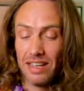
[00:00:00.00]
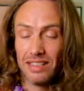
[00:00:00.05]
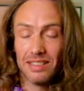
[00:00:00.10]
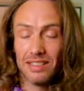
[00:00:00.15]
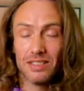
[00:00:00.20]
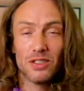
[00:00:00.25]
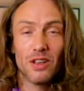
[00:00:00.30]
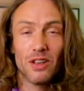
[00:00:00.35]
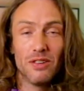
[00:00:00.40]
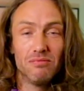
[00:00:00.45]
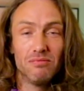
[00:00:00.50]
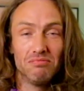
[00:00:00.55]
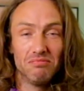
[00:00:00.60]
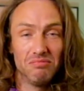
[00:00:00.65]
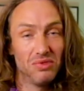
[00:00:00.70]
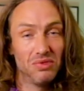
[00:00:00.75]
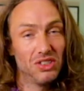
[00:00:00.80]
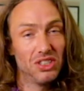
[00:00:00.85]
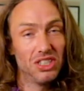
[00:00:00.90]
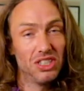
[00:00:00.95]
So
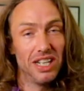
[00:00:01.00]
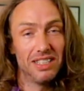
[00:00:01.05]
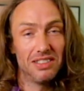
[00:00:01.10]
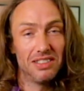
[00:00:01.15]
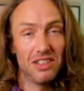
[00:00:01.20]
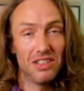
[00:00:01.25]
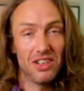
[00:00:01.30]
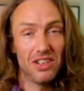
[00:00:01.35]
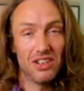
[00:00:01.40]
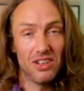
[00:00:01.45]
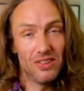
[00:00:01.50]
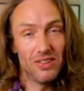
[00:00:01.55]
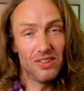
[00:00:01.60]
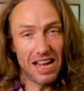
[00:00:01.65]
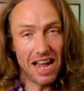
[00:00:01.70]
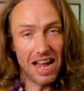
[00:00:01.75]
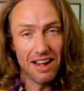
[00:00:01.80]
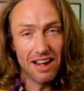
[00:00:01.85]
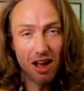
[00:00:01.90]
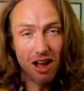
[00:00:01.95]
cheers to you,
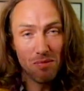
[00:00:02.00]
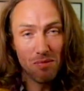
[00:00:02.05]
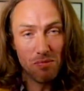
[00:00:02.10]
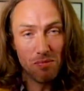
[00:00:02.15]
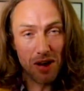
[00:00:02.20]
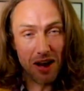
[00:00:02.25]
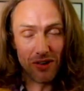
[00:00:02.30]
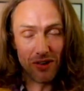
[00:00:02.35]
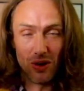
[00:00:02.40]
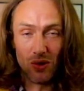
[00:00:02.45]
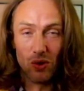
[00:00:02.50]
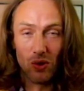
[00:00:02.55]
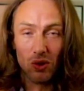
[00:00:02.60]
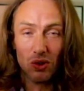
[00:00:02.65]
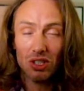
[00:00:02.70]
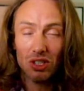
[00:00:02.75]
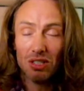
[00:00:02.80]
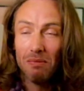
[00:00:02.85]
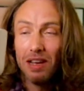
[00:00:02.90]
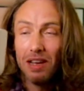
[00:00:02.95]
Dan. I hope you have an
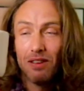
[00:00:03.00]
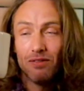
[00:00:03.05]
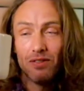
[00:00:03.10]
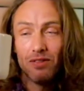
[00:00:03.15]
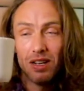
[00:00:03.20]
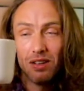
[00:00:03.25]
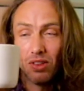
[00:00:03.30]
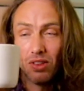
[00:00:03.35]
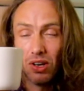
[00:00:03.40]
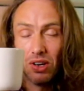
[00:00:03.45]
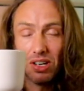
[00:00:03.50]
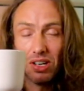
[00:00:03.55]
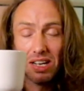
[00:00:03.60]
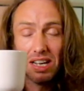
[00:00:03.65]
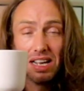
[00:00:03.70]
awesome evening, dude.